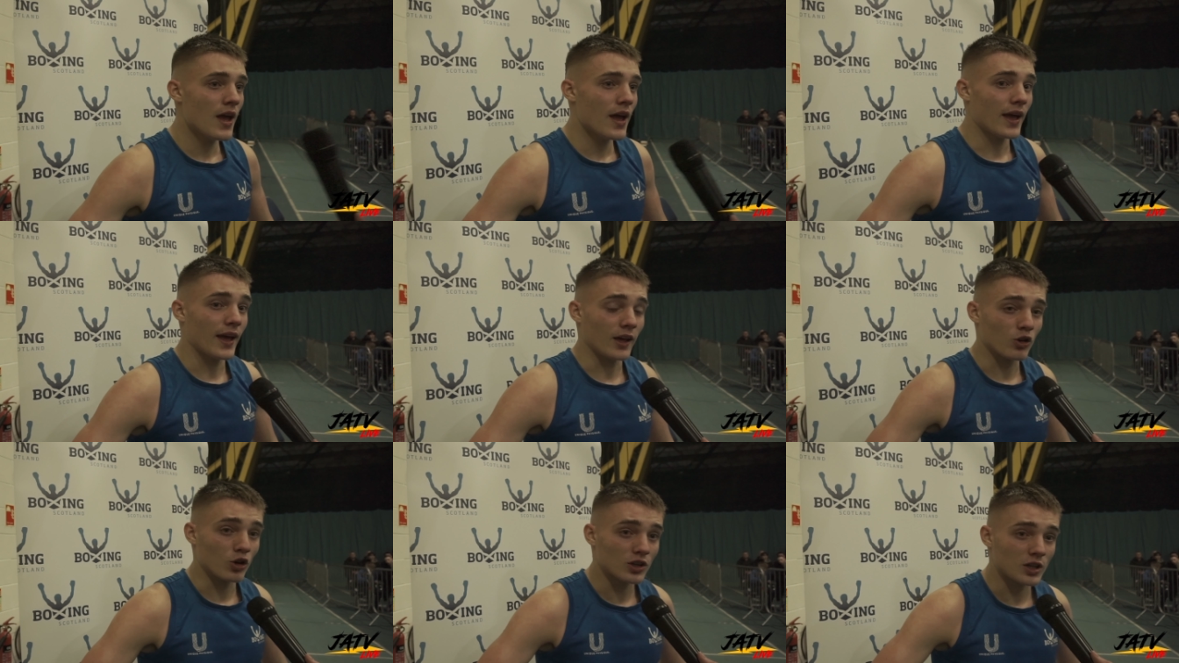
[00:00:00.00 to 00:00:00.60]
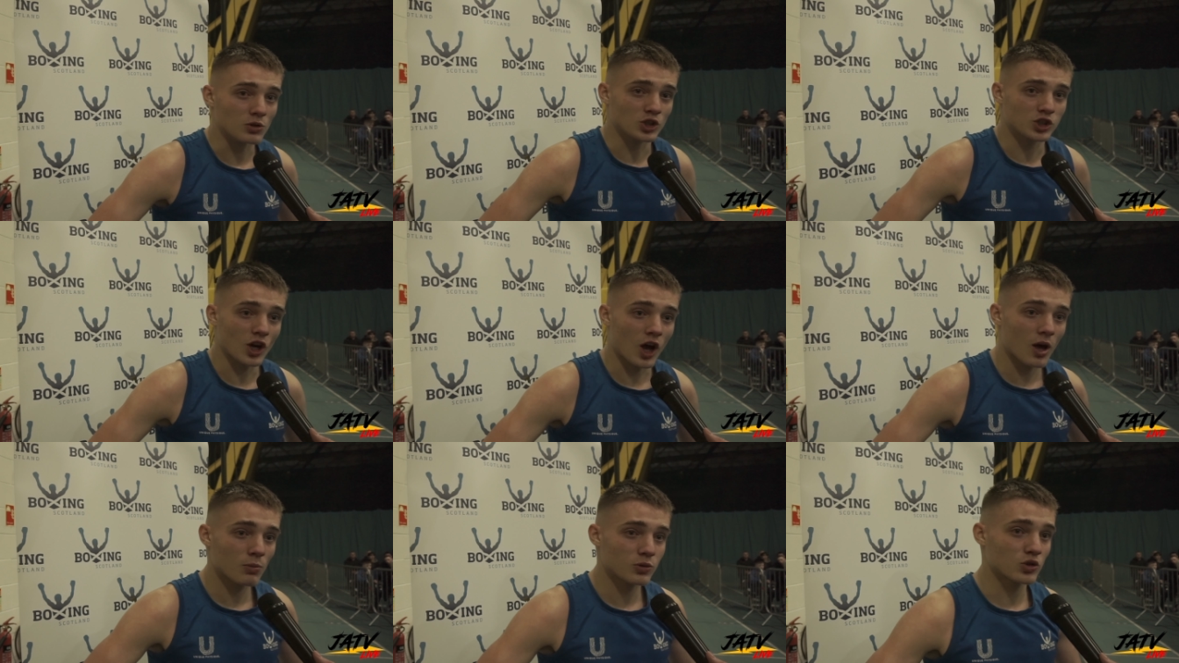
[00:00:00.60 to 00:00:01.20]
Uh, good. to be
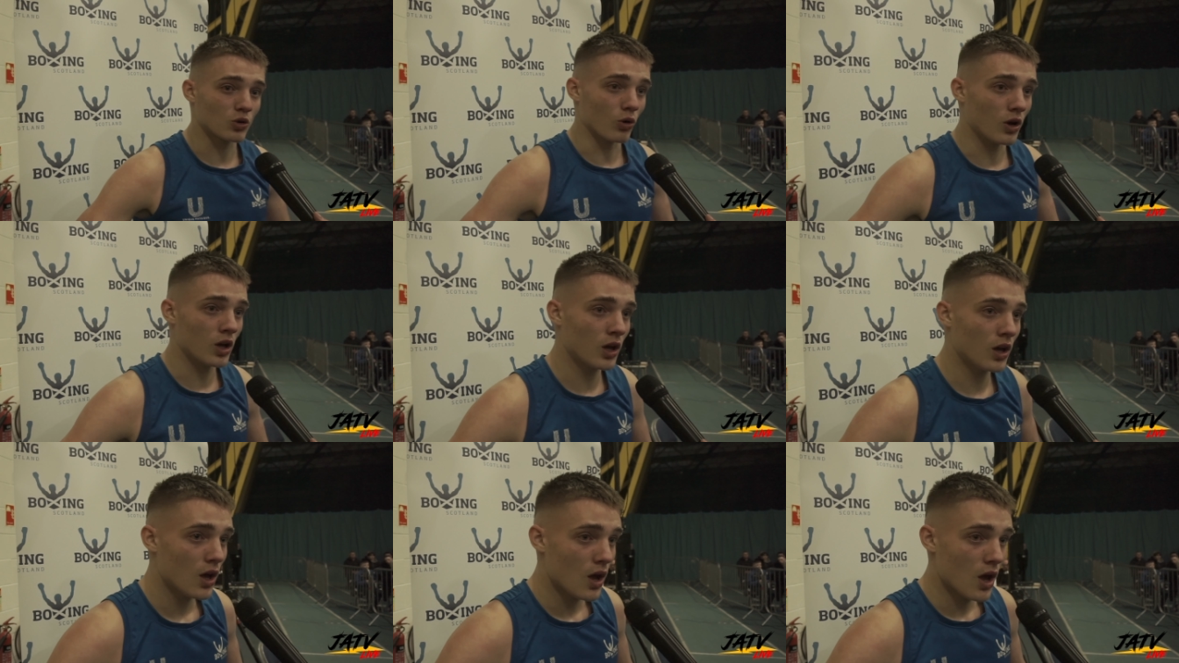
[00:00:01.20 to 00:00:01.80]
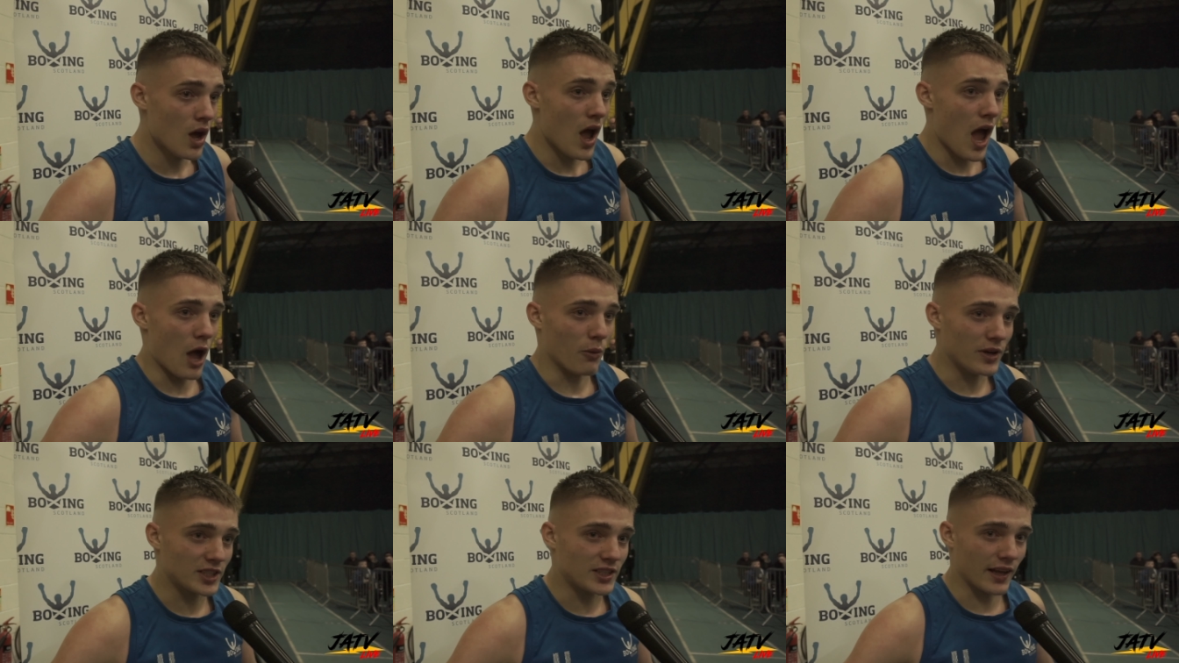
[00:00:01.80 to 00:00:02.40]
sharp. So
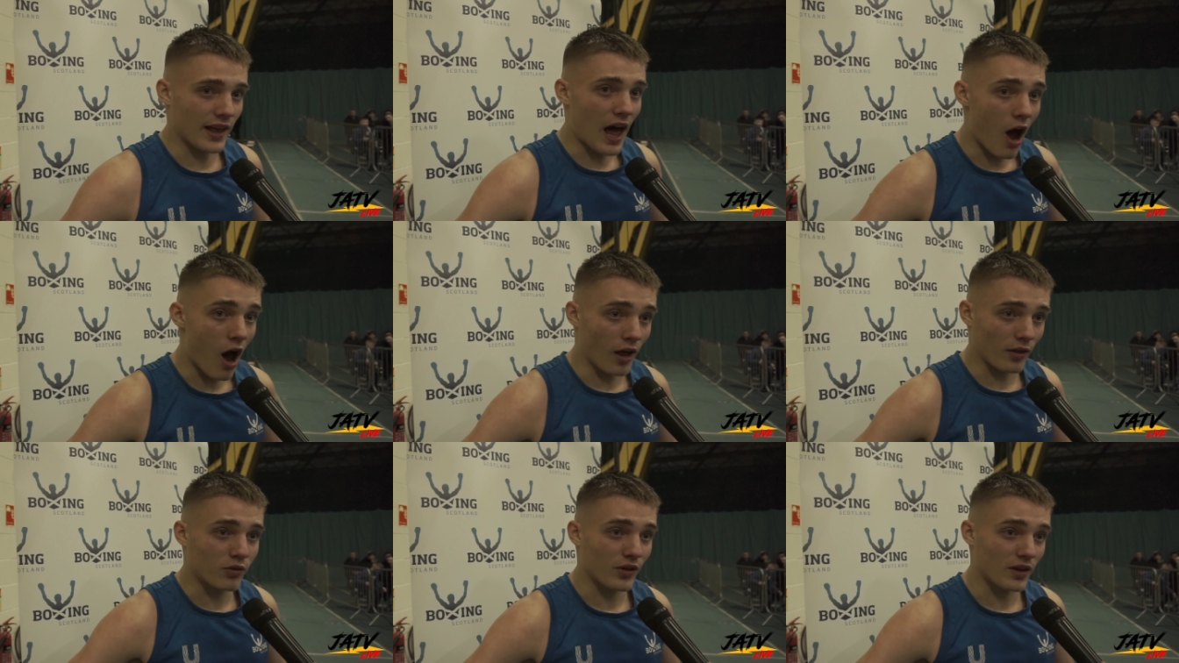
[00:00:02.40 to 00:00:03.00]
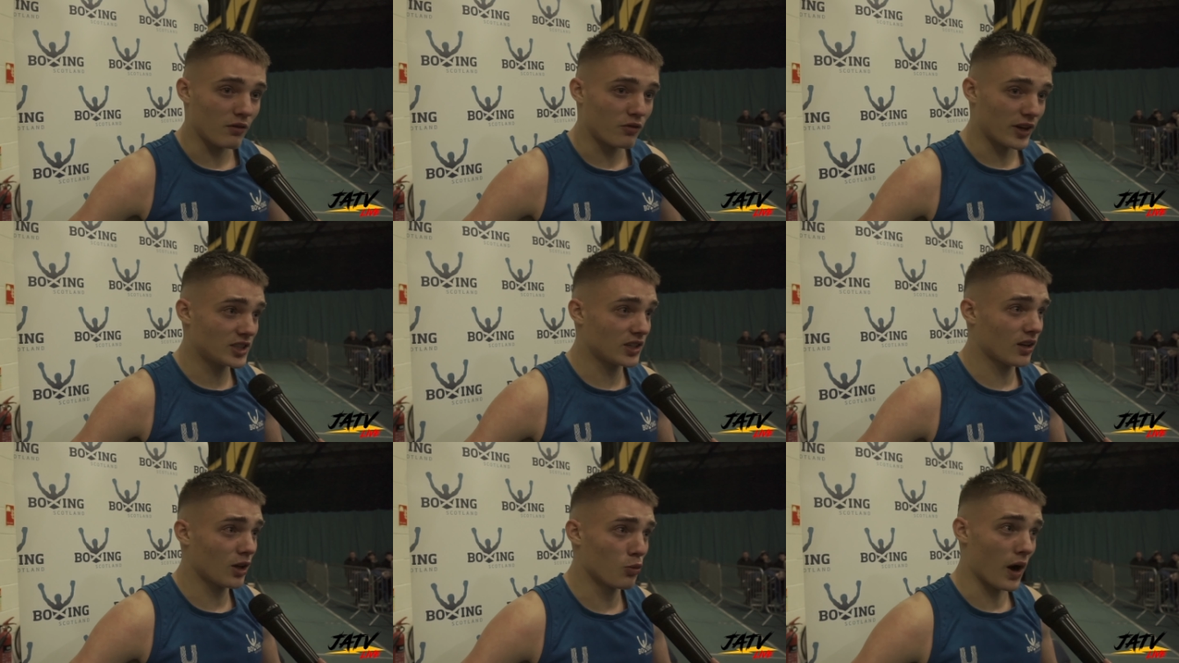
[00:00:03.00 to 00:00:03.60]
it wasn't like a hard fight
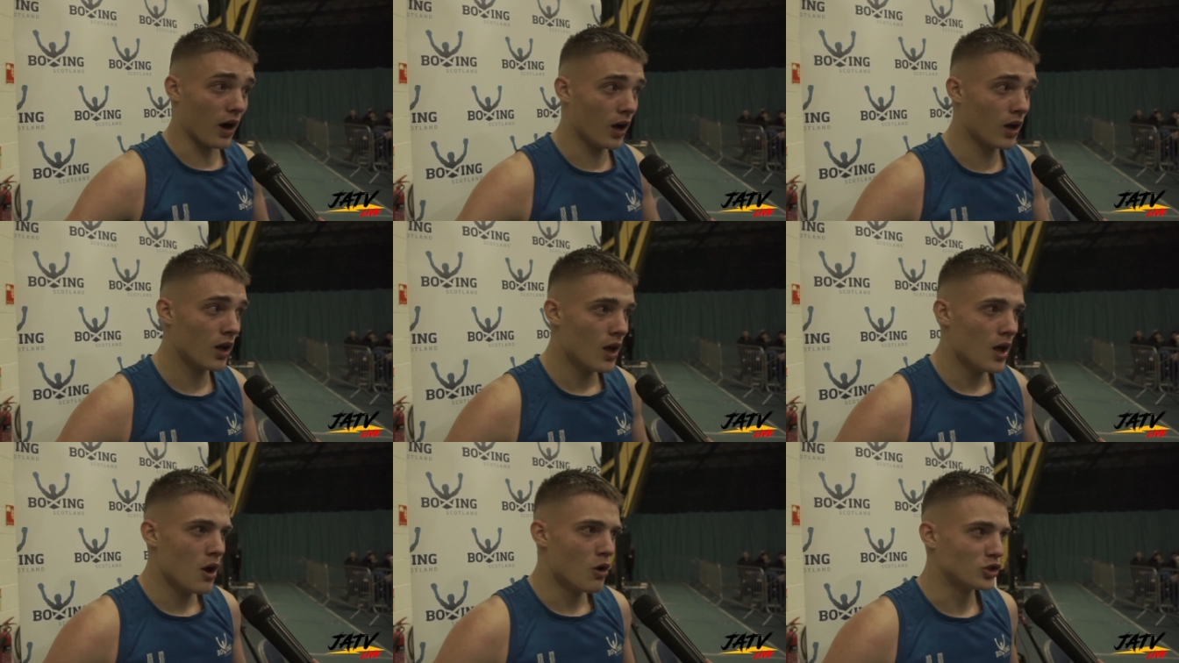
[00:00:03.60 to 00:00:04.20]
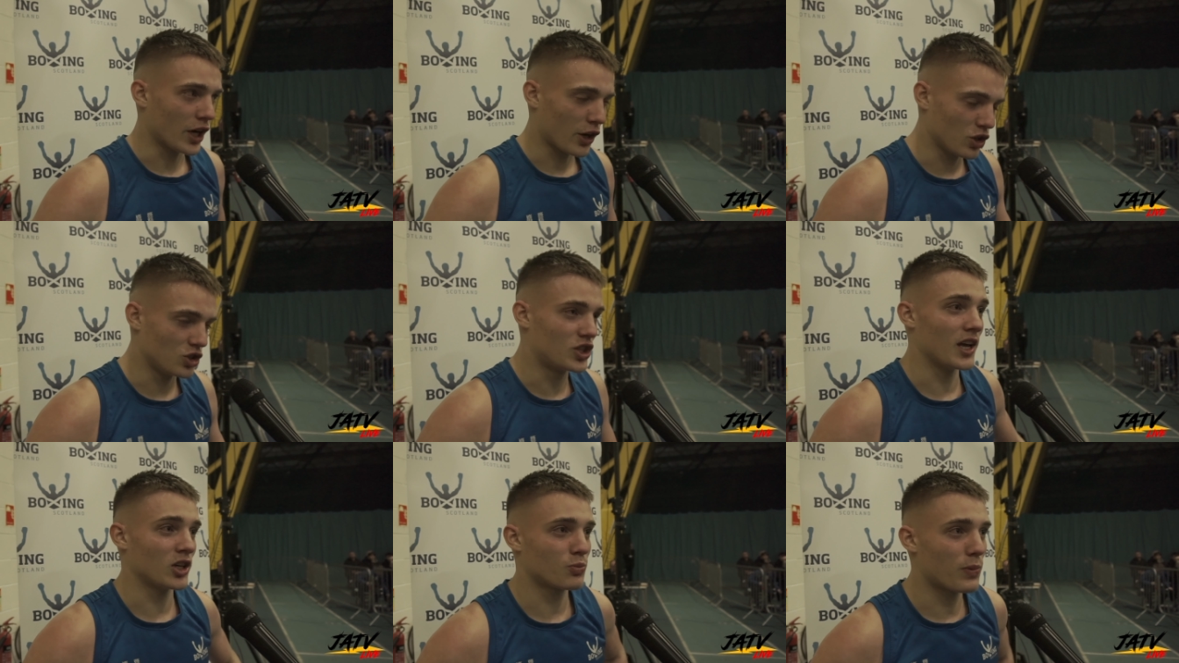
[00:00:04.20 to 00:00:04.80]
physical, but it was a good
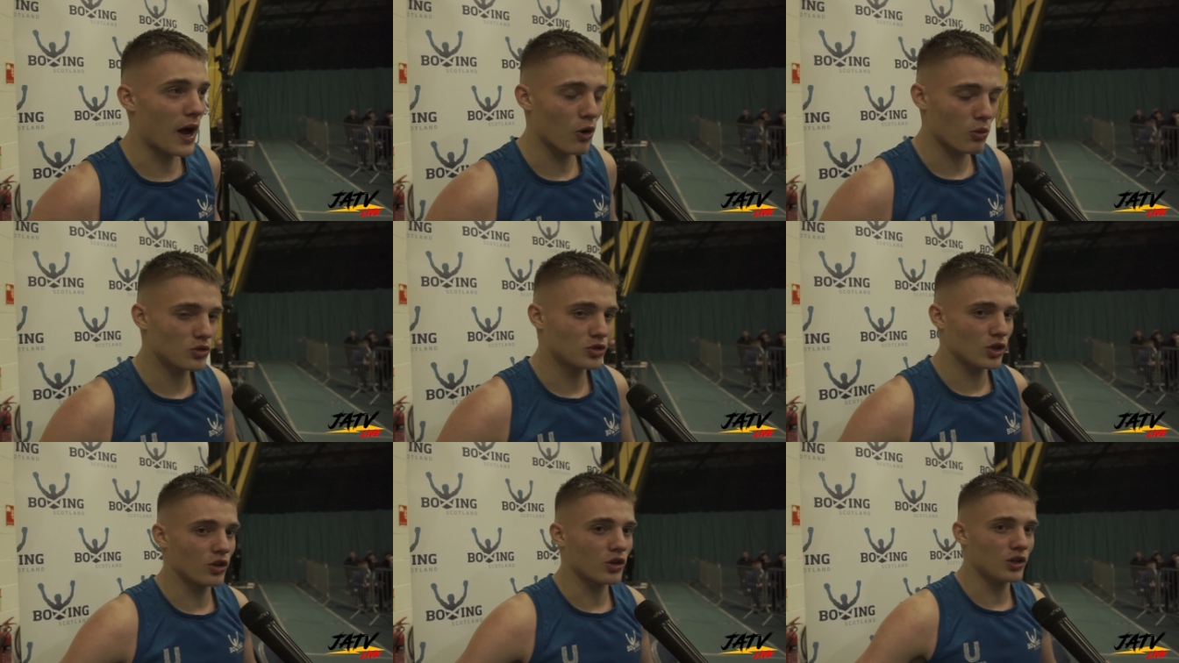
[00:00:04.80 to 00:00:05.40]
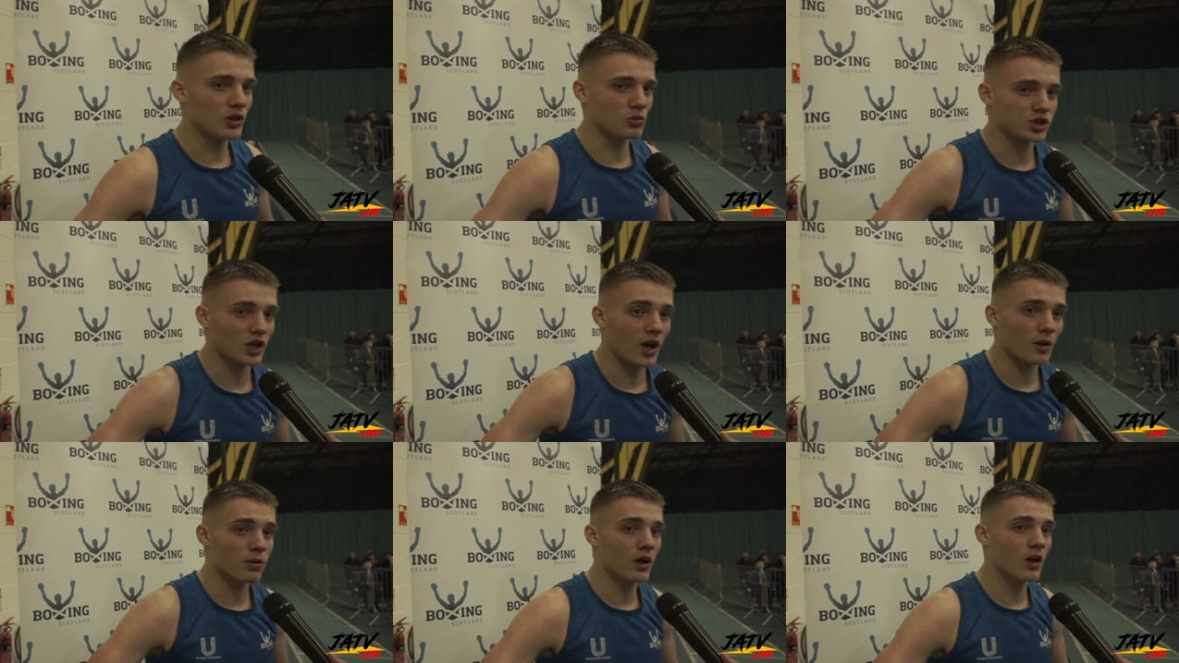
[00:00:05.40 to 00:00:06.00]
chest battle. It was really good. to be
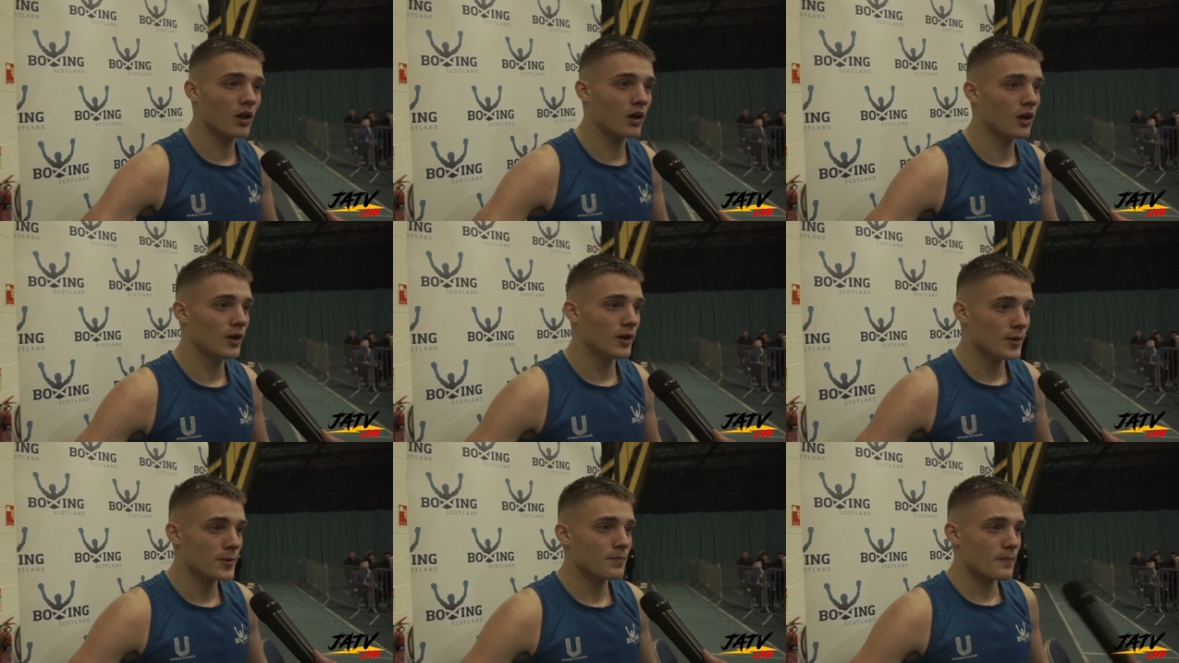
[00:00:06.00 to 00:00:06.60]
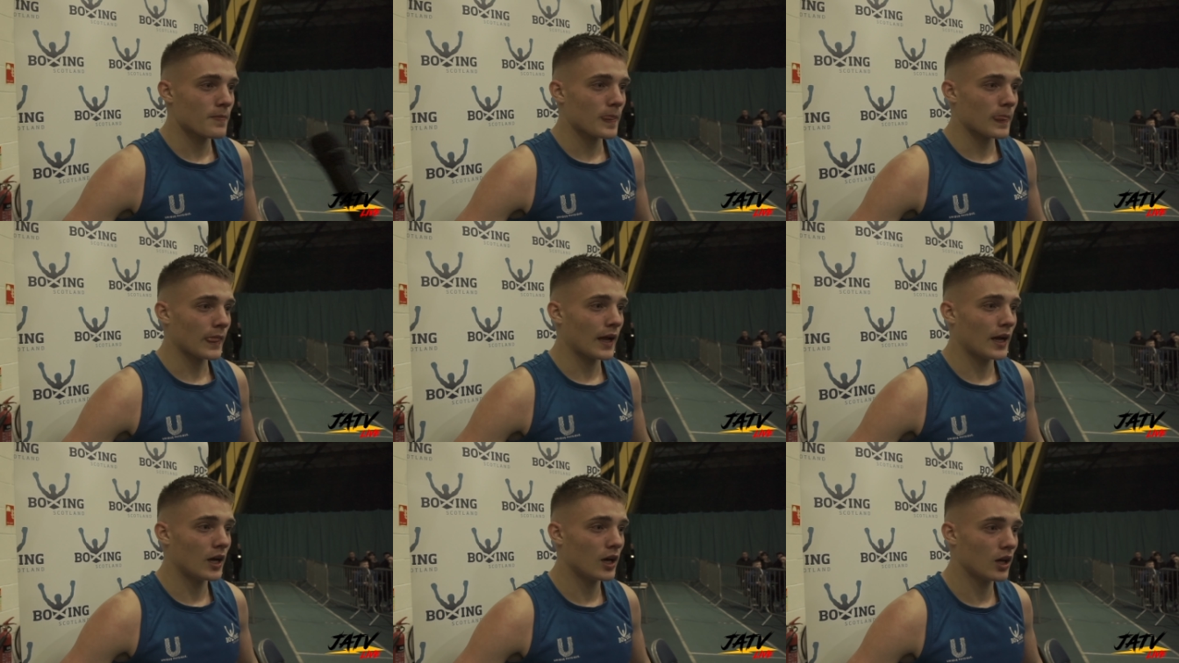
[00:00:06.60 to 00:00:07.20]
sharp. We're saying on